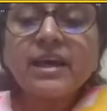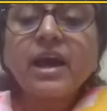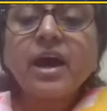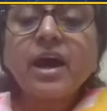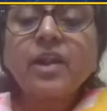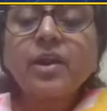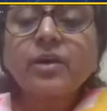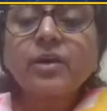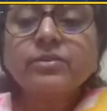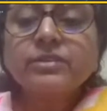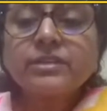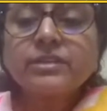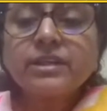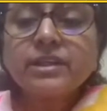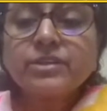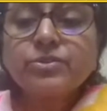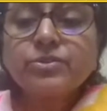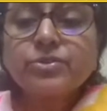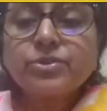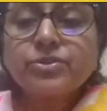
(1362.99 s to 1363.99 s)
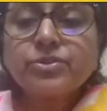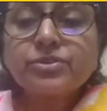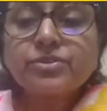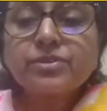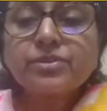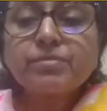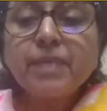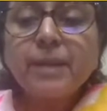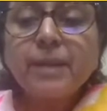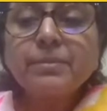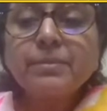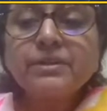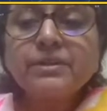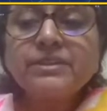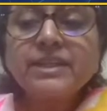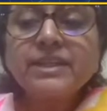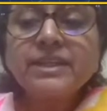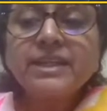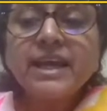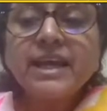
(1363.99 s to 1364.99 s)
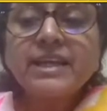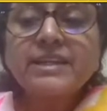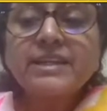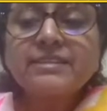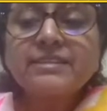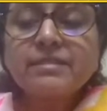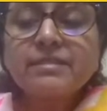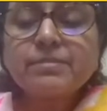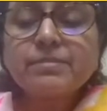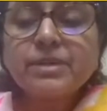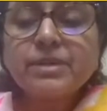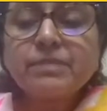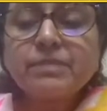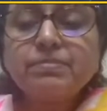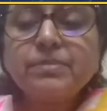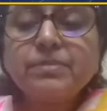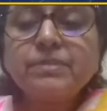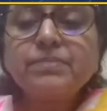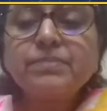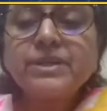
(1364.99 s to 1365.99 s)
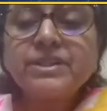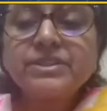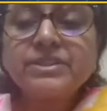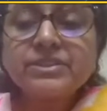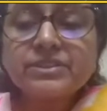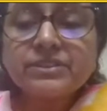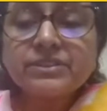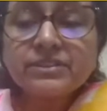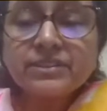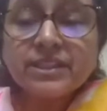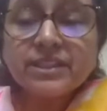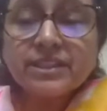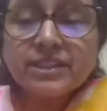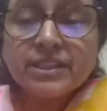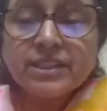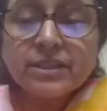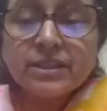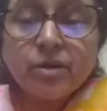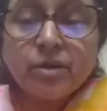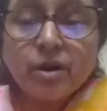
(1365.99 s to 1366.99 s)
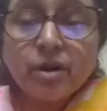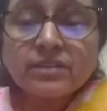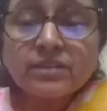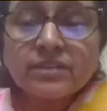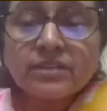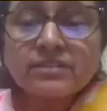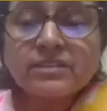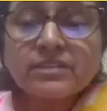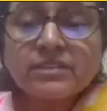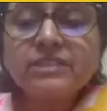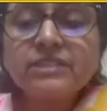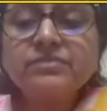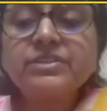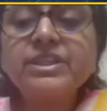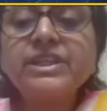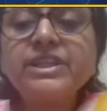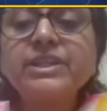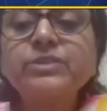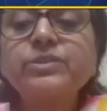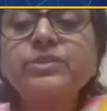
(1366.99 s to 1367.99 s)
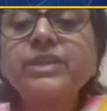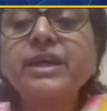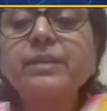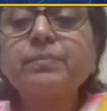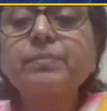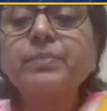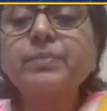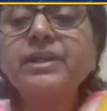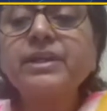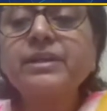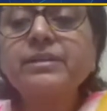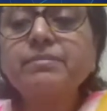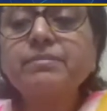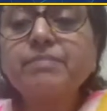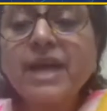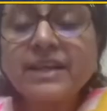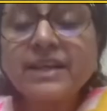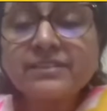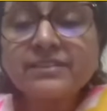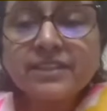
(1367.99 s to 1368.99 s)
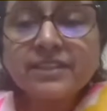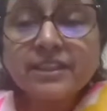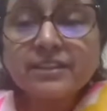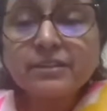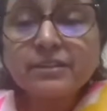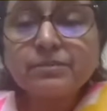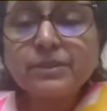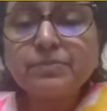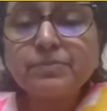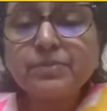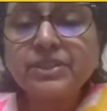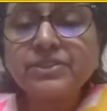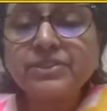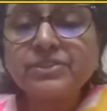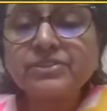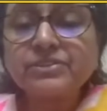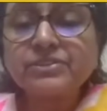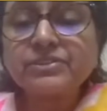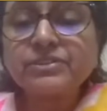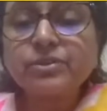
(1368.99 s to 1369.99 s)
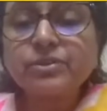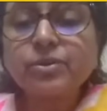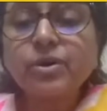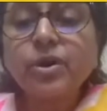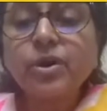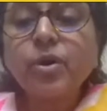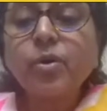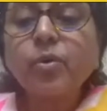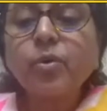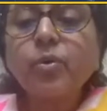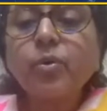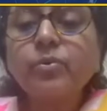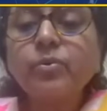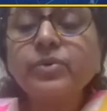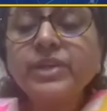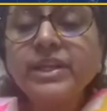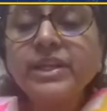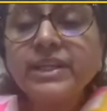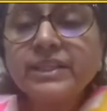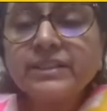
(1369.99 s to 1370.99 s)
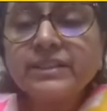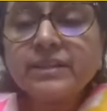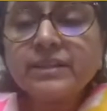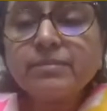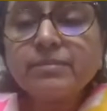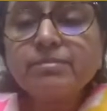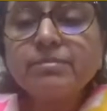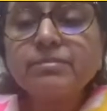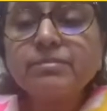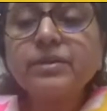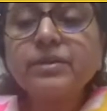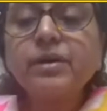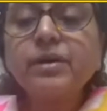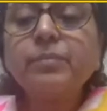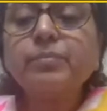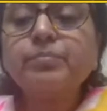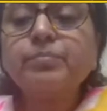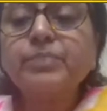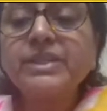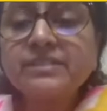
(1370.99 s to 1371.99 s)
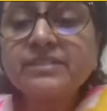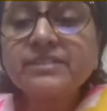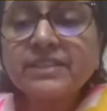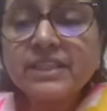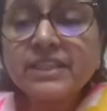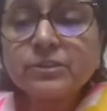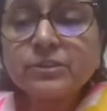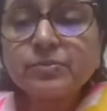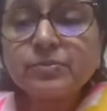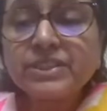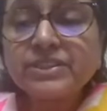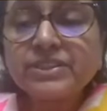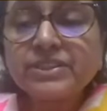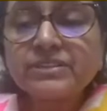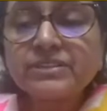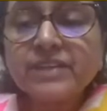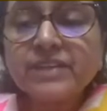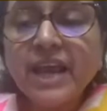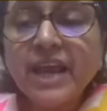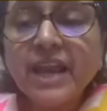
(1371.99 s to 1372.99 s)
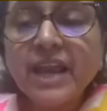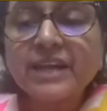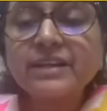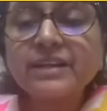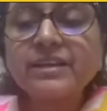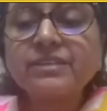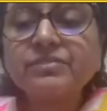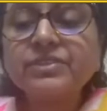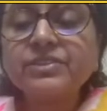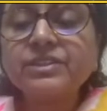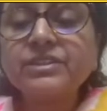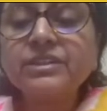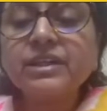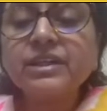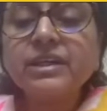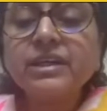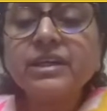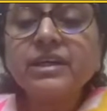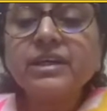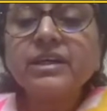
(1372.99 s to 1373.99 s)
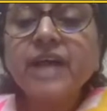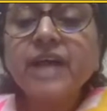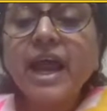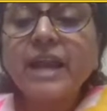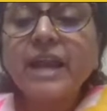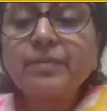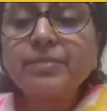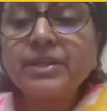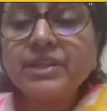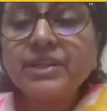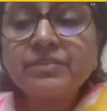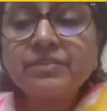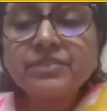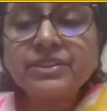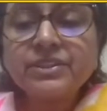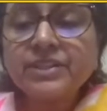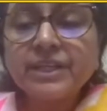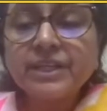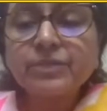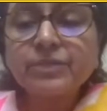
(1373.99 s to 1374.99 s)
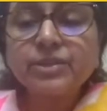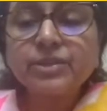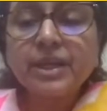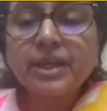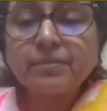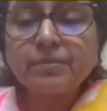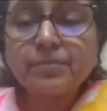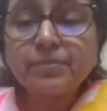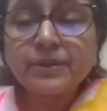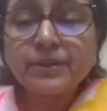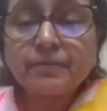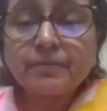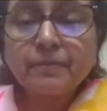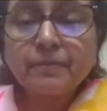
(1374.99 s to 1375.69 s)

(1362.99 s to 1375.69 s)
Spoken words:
now you should remember that NSCBP patients, they did not receive radiotherapy in mastectomy patients. Only the BCS patients had been given radiotherapy.